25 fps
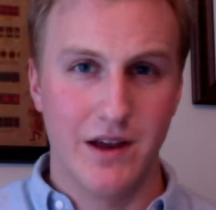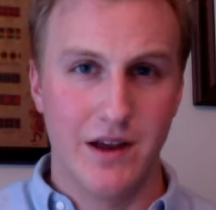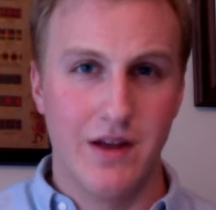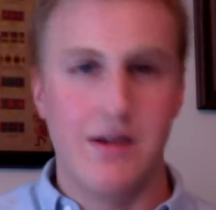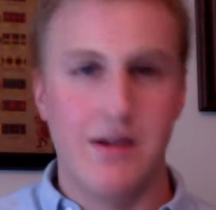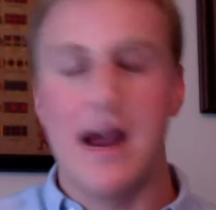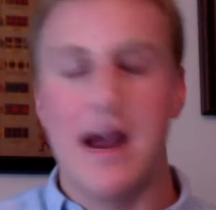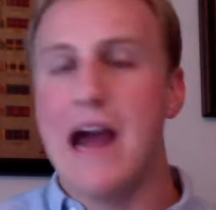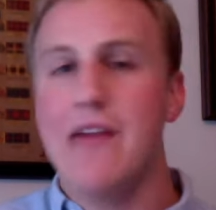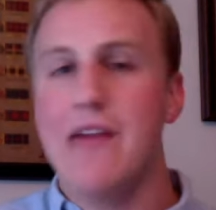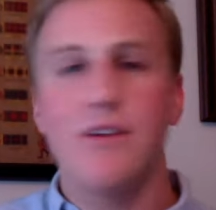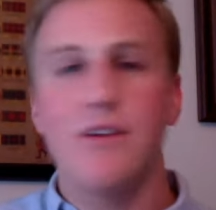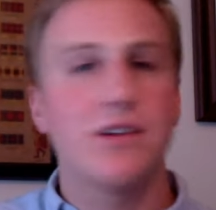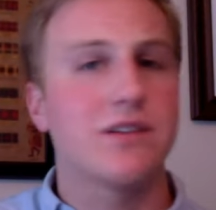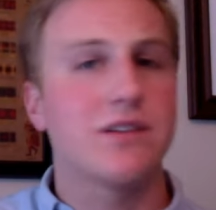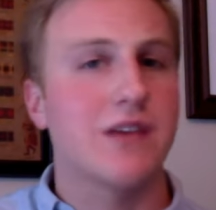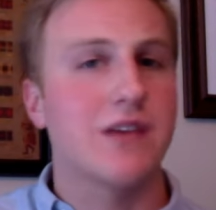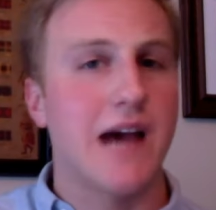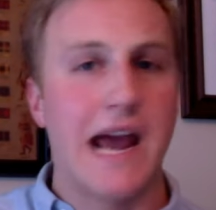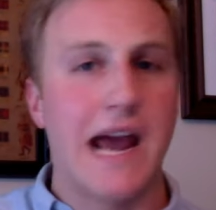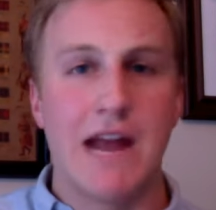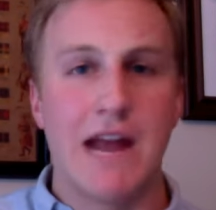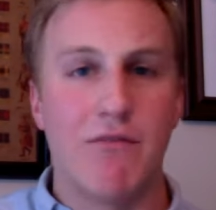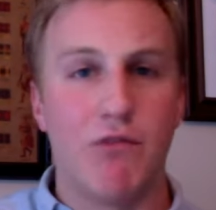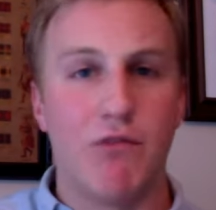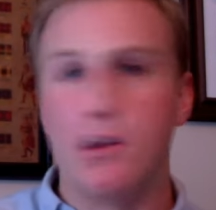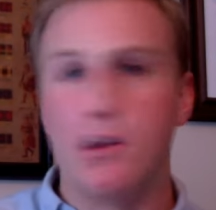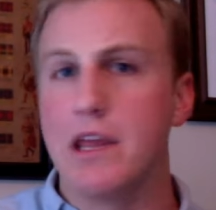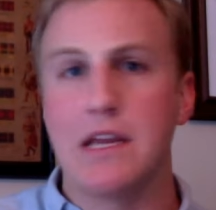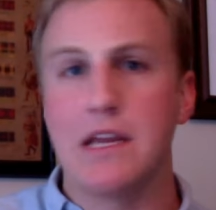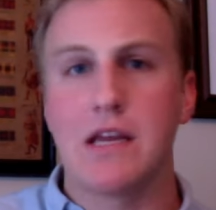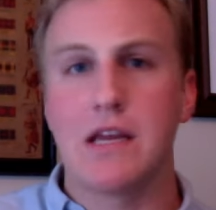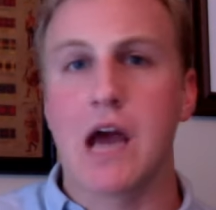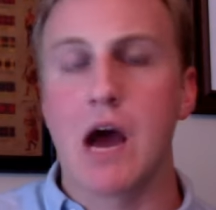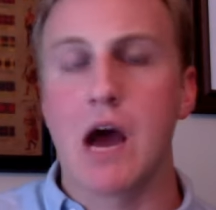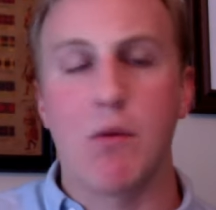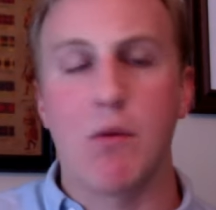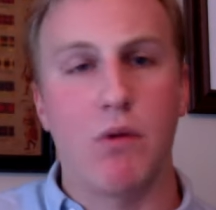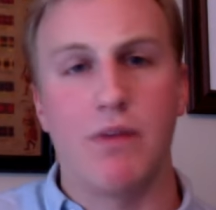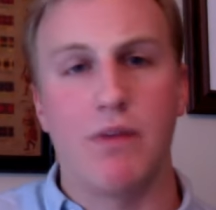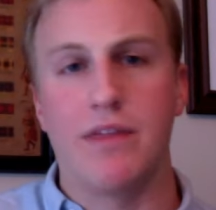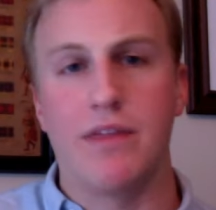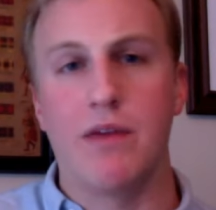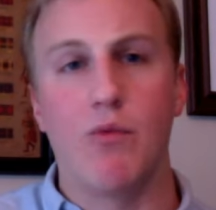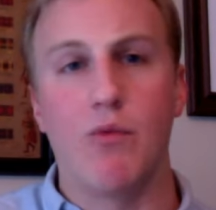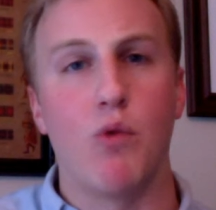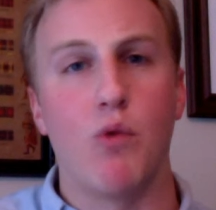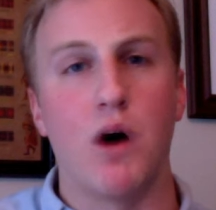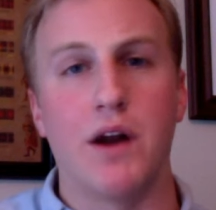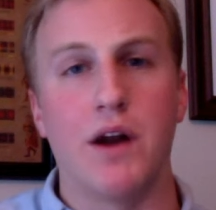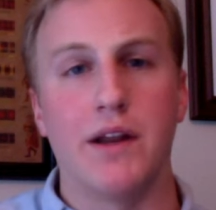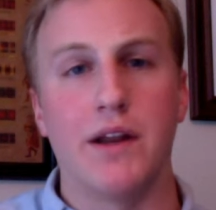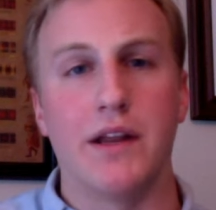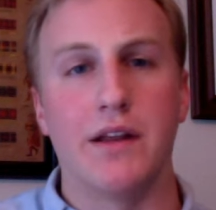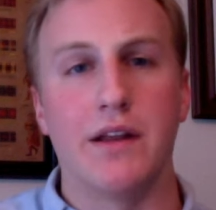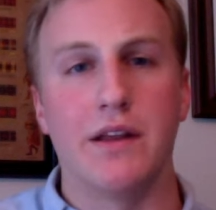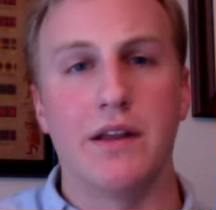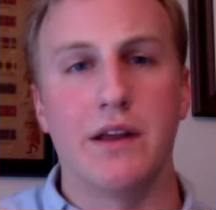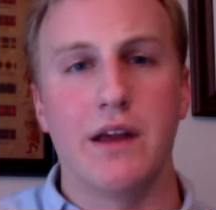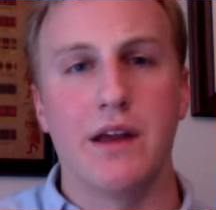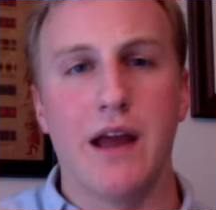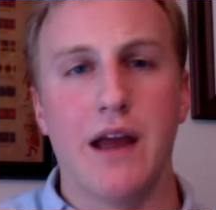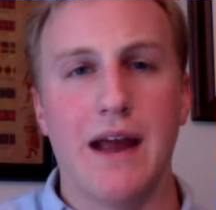Neither side really got what they wanted,